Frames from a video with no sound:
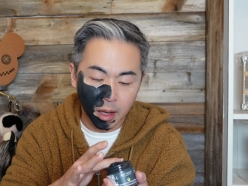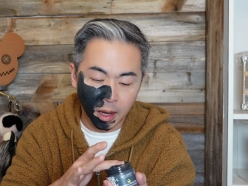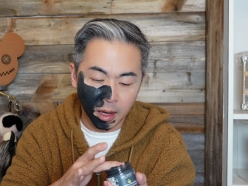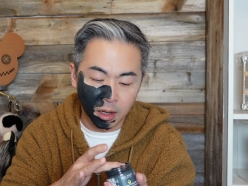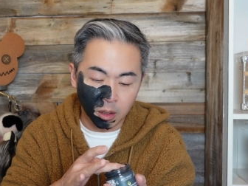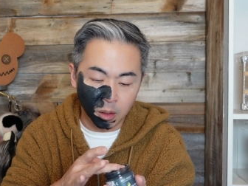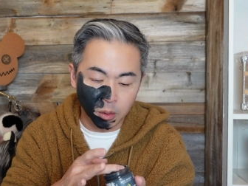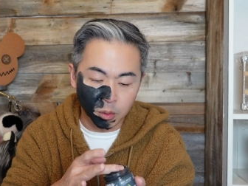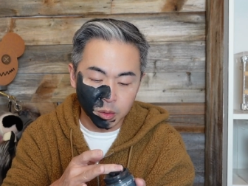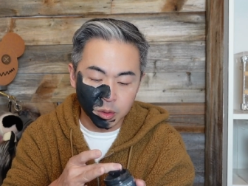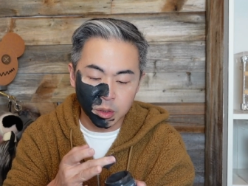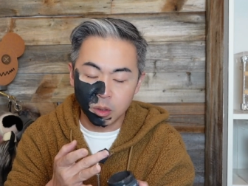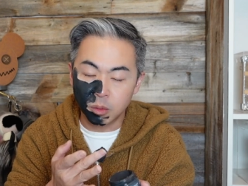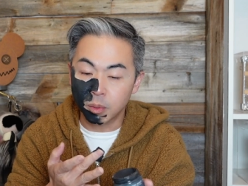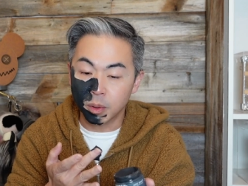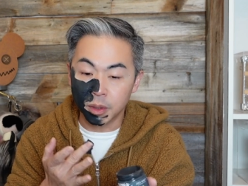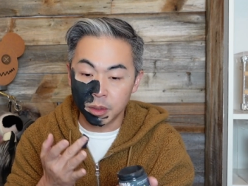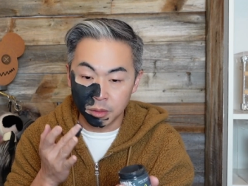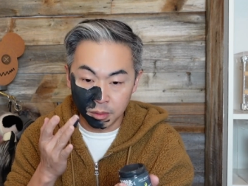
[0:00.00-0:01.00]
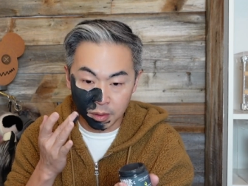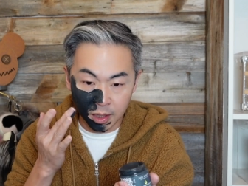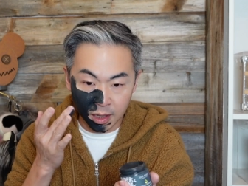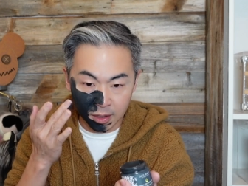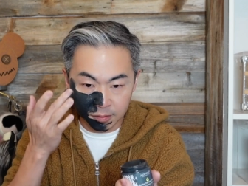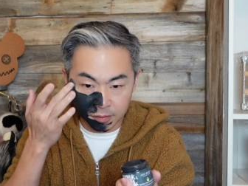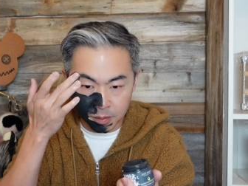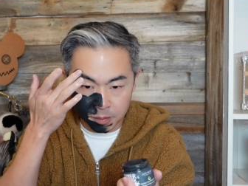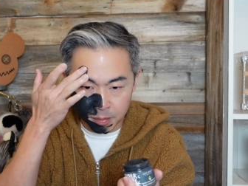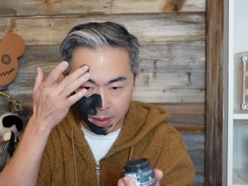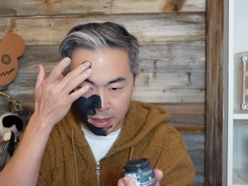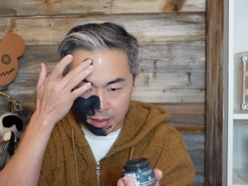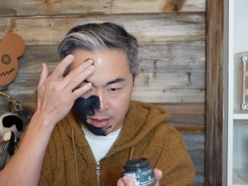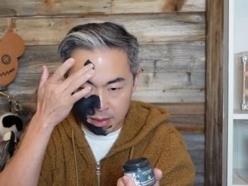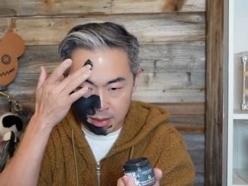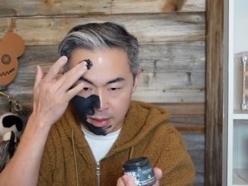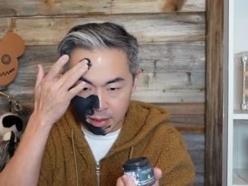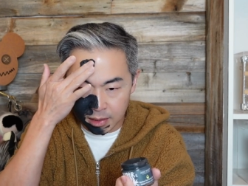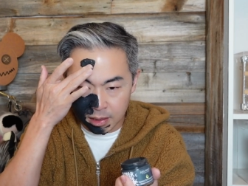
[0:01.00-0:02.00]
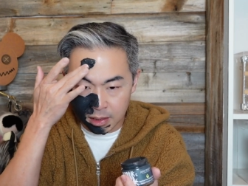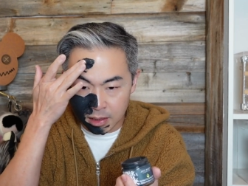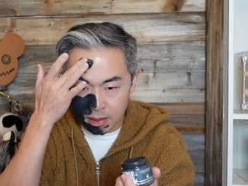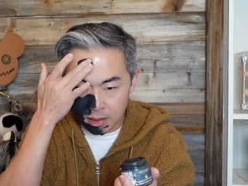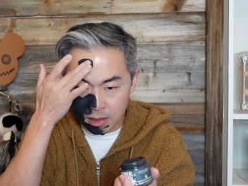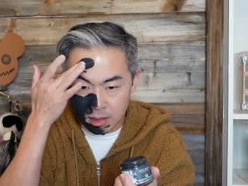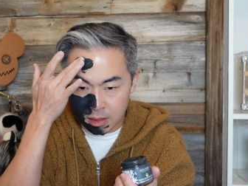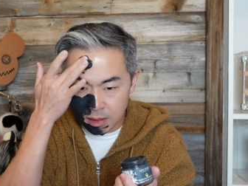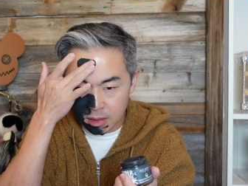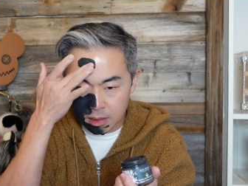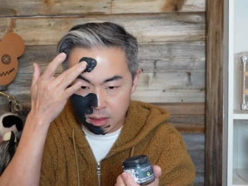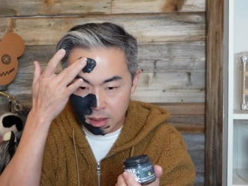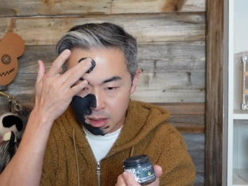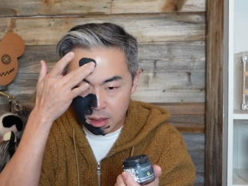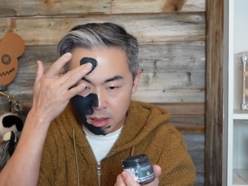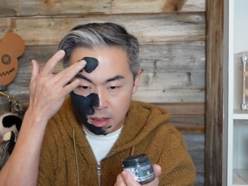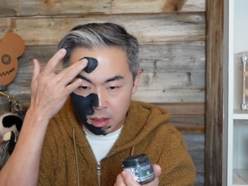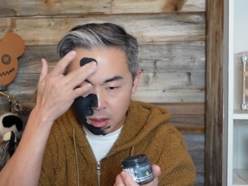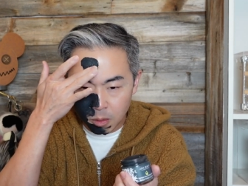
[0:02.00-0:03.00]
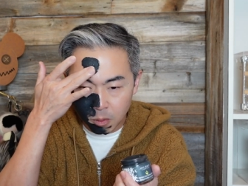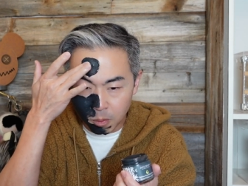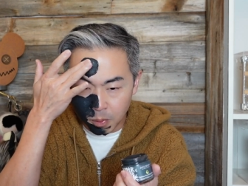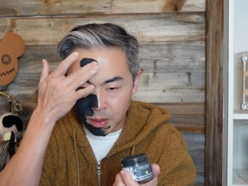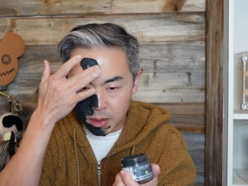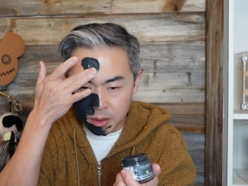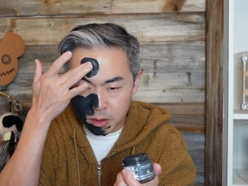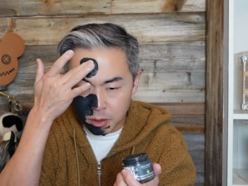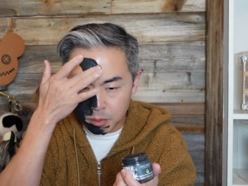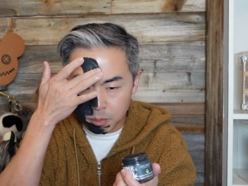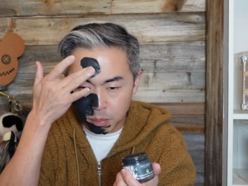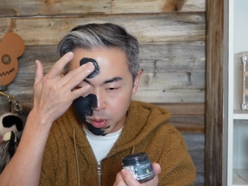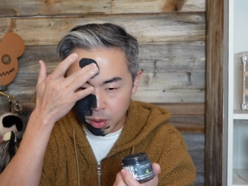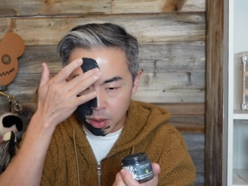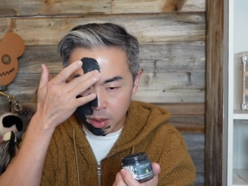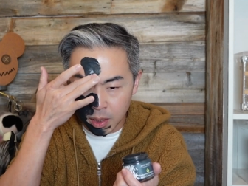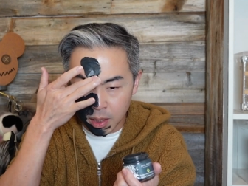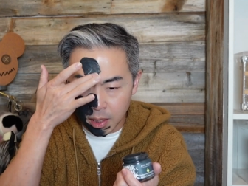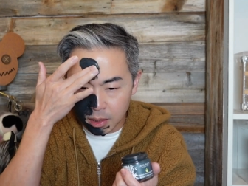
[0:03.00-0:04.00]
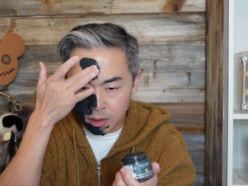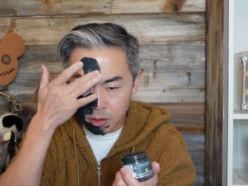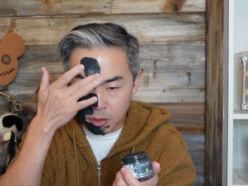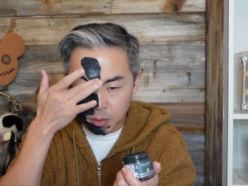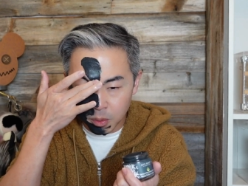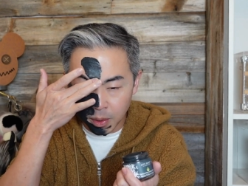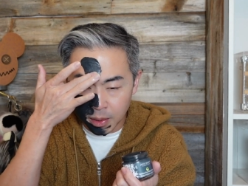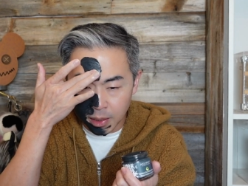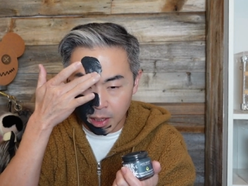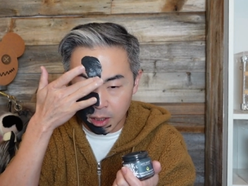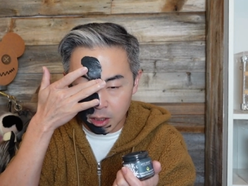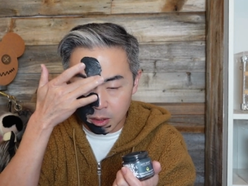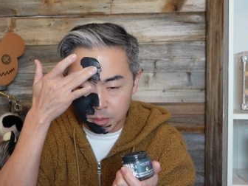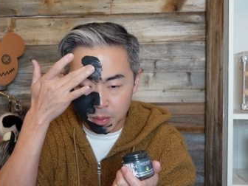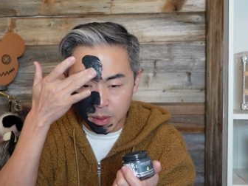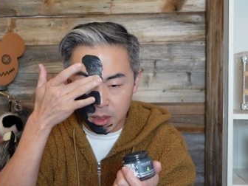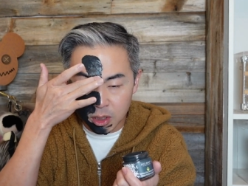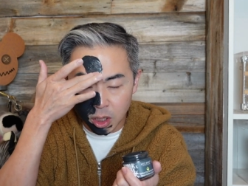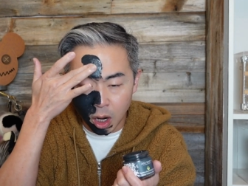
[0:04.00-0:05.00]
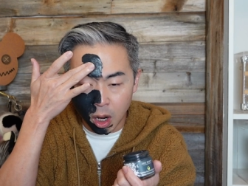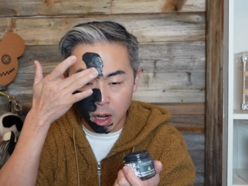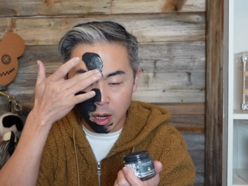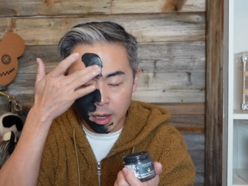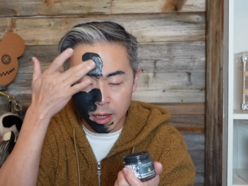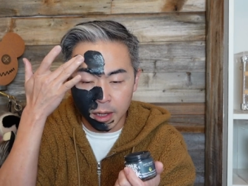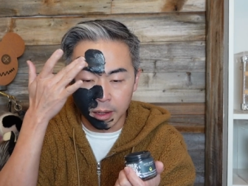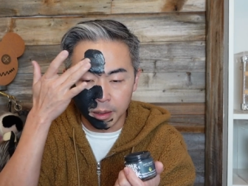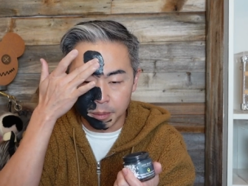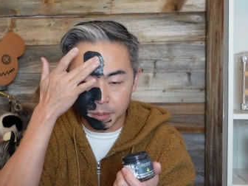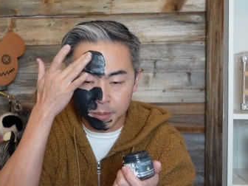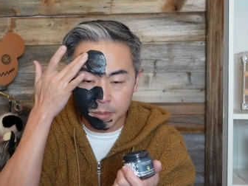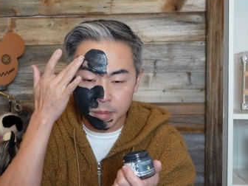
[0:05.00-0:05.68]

And also when you have a mask like this, once you put it on, try not to be talking.